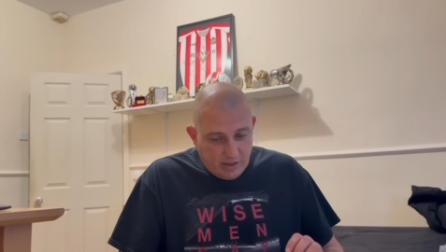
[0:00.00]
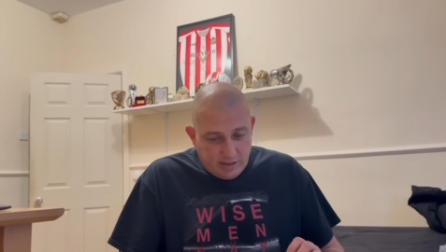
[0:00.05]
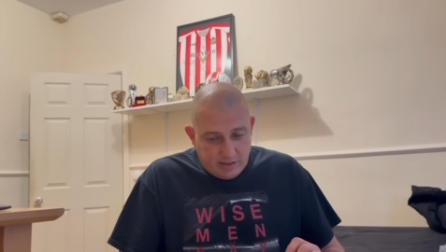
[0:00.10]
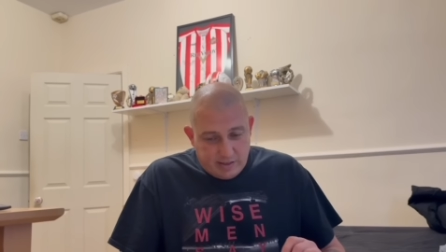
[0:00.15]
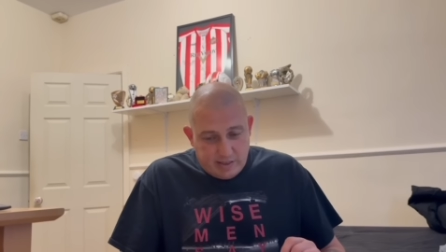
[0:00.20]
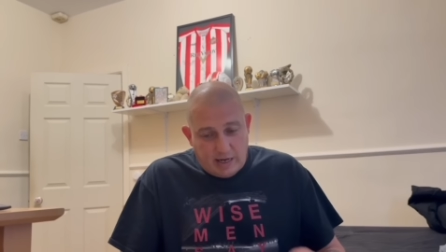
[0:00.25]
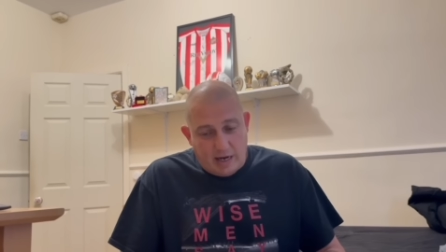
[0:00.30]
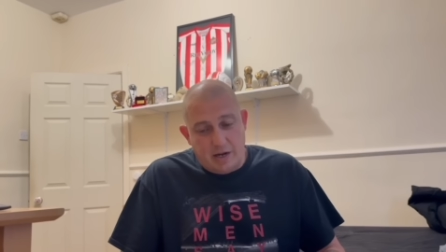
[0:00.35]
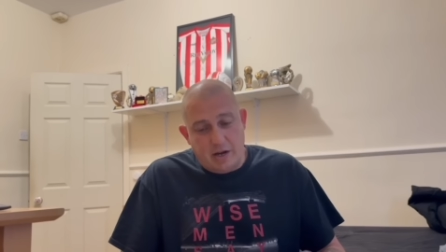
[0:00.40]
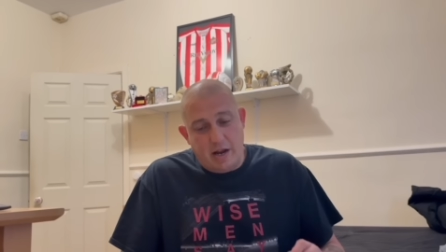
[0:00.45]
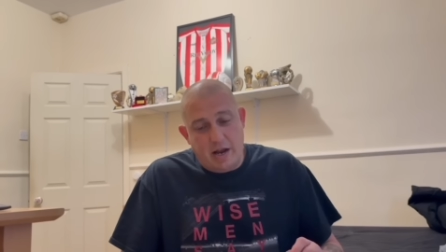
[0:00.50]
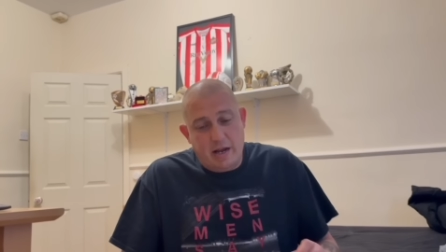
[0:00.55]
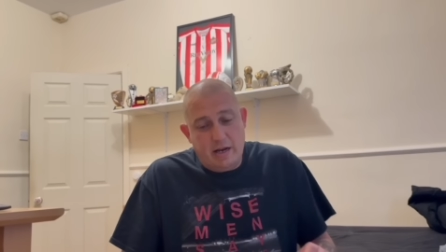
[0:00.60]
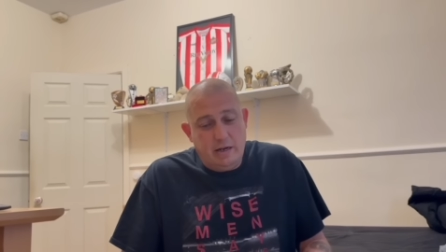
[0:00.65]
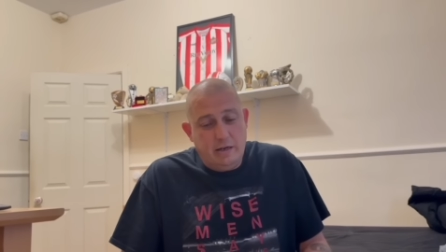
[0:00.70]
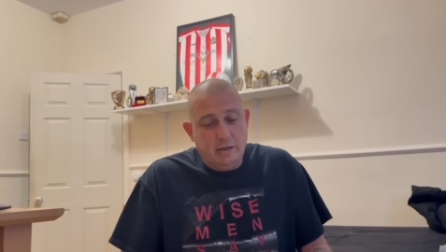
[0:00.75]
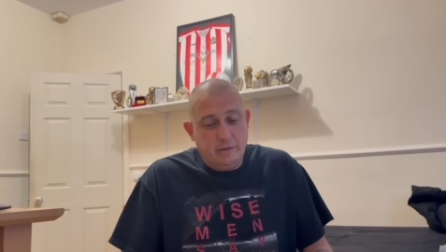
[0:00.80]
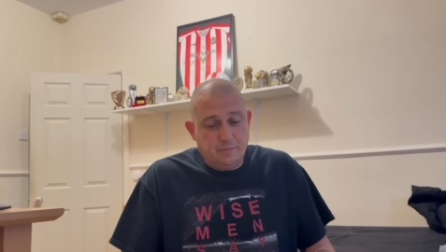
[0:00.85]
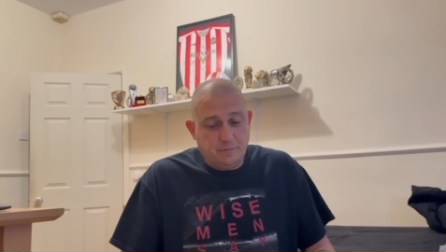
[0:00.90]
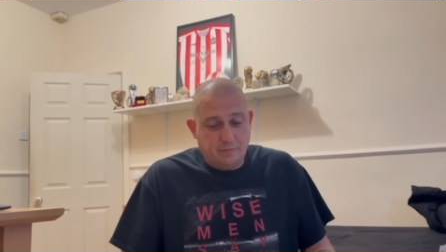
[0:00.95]
Dan
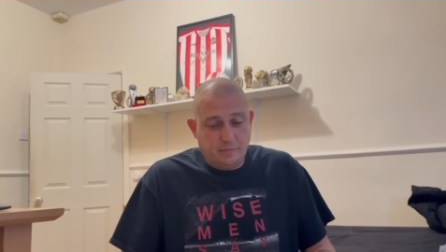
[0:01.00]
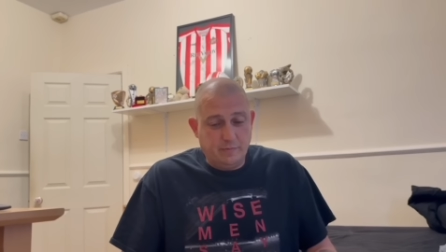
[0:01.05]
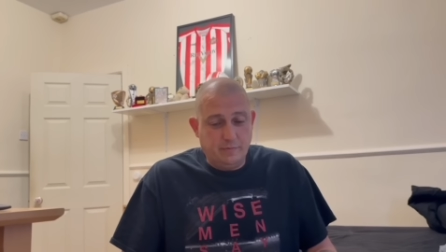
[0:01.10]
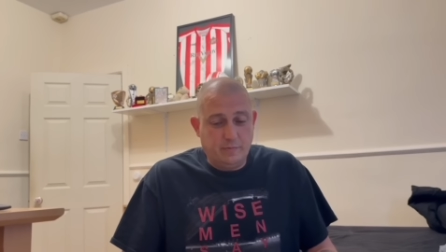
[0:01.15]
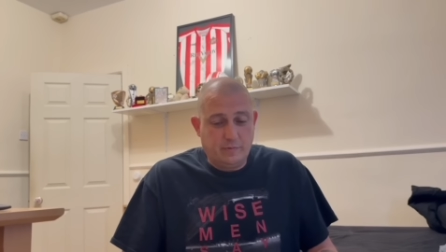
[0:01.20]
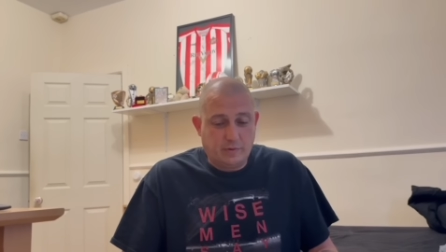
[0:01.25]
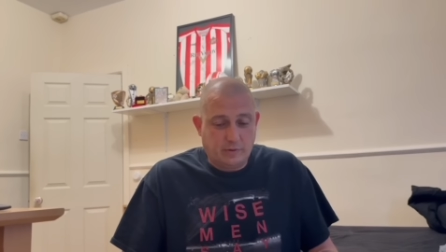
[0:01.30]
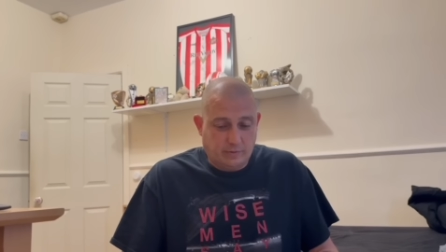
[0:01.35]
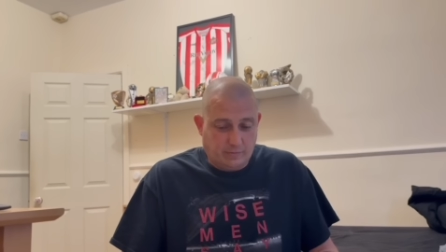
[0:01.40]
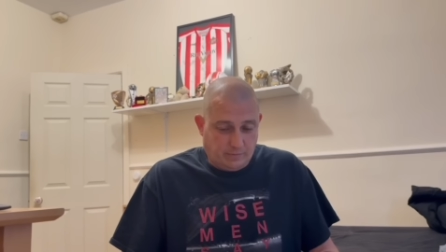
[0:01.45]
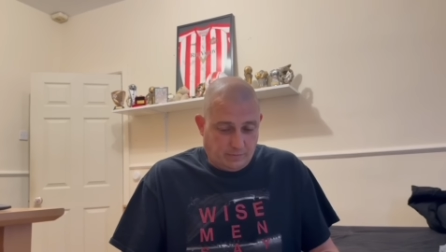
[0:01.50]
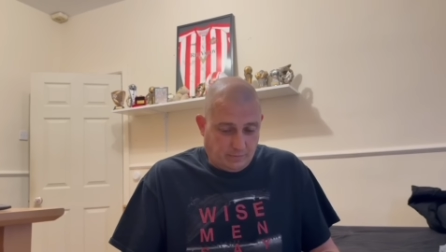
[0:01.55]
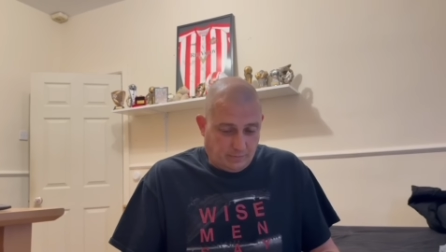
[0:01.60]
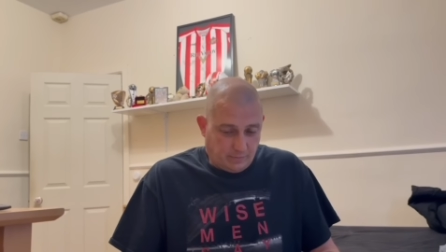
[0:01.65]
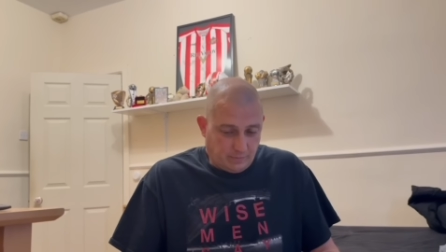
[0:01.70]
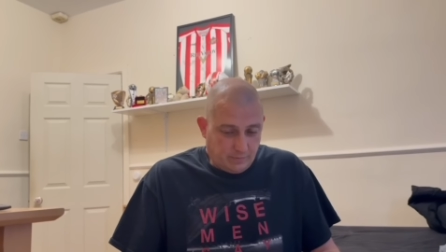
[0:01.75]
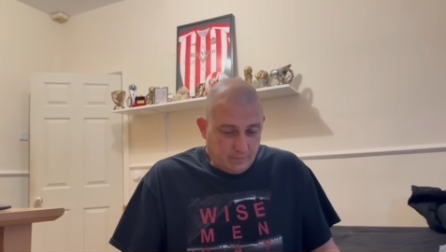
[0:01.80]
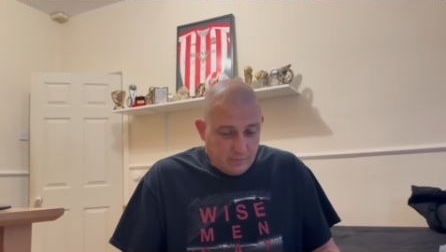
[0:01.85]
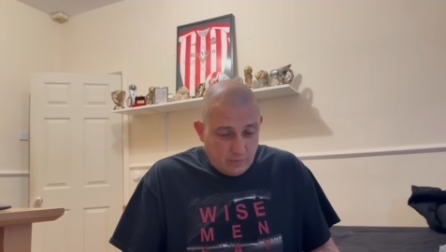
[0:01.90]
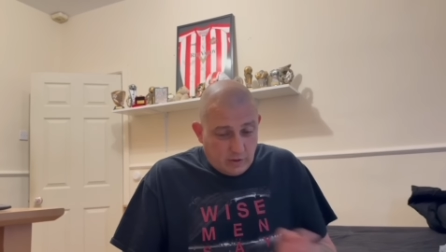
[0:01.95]
Neil,
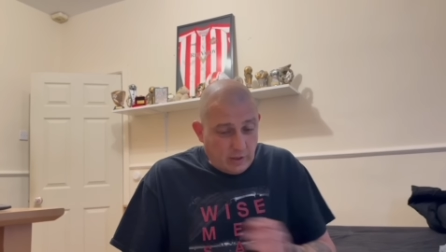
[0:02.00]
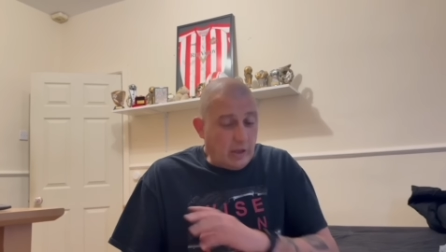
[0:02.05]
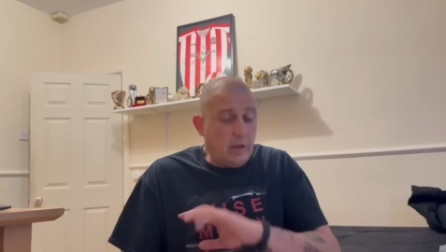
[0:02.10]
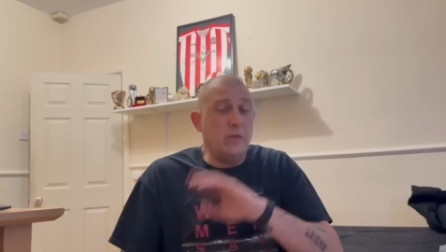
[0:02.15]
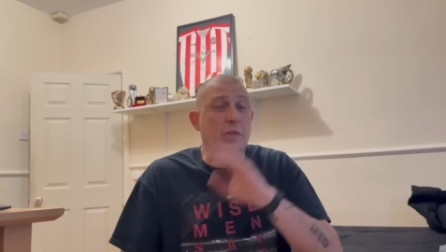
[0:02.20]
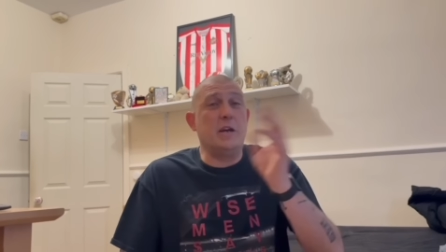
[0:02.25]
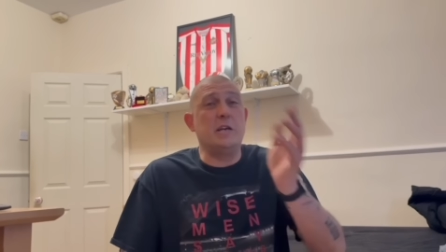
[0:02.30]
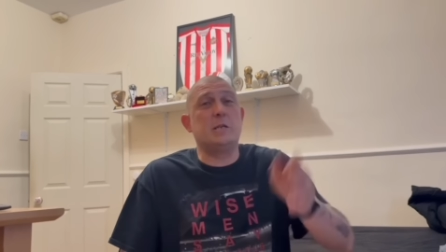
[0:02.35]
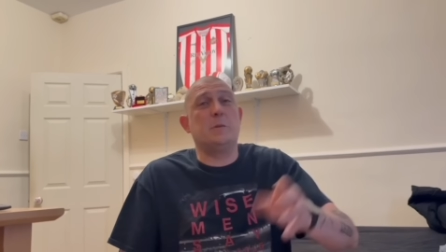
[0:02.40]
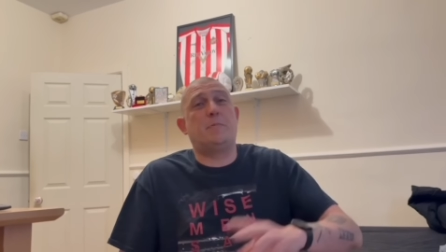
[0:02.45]
these